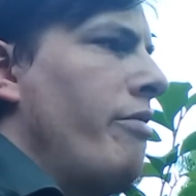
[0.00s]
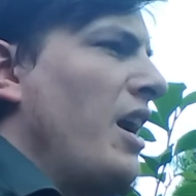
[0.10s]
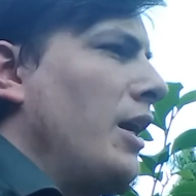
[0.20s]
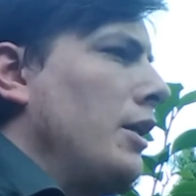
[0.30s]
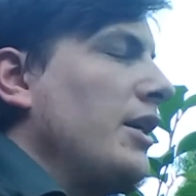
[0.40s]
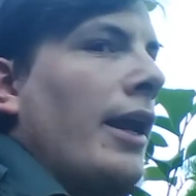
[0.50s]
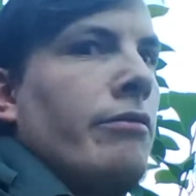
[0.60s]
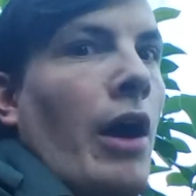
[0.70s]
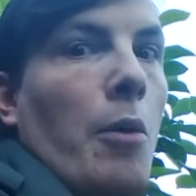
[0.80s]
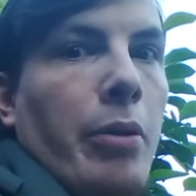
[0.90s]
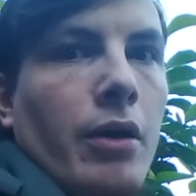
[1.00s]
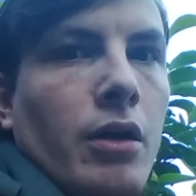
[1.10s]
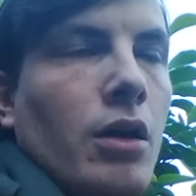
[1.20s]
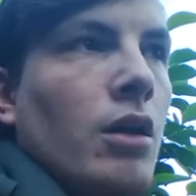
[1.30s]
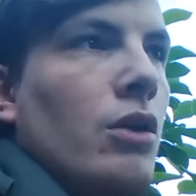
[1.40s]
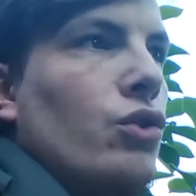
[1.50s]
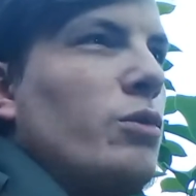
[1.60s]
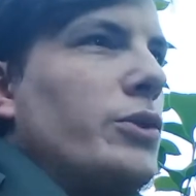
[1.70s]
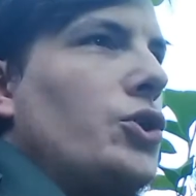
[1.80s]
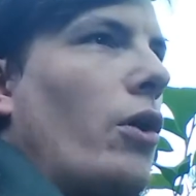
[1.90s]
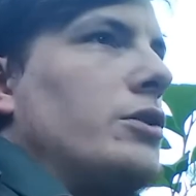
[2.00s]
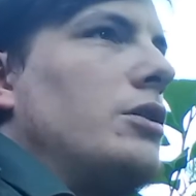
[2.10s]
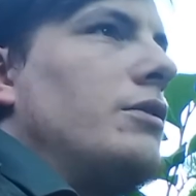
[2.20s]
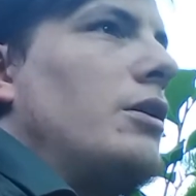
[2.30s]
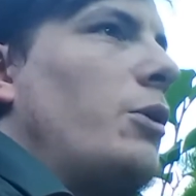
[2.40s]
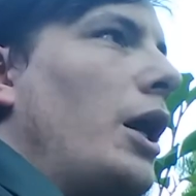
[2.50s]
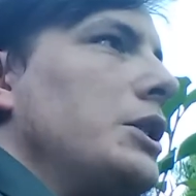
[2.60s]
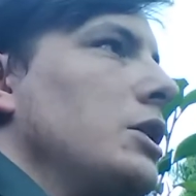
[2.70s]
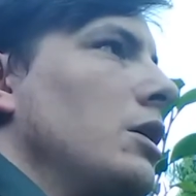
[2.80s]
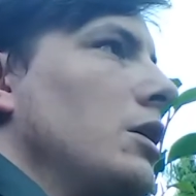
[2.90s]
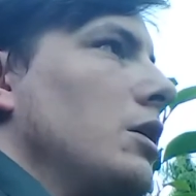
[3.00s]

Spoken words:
they gave up the majority of their rights.